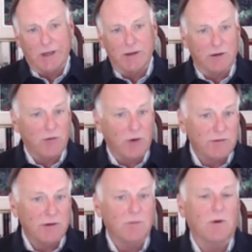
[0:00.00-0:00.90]
contact
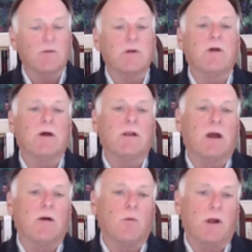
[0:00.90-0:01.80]
tracing, where we found
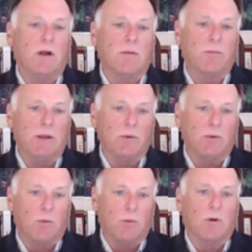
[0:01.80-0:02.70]
out where
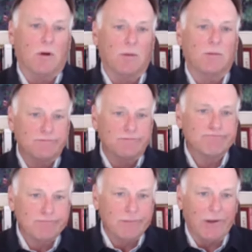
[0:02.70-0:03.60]
people were
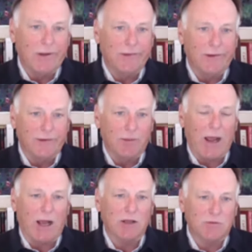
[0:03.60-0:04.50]
in the
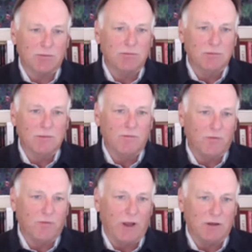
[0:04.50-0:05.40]
past
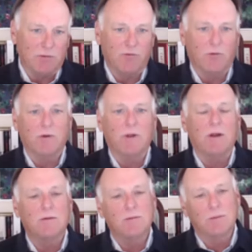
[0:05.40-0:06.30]
few days before
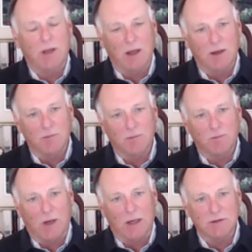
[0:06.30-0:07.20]
they became
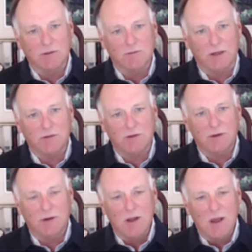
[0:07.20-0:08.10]
positive
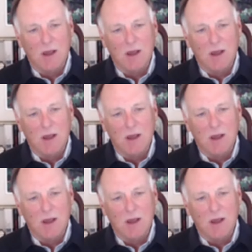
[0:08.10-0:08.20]
tested.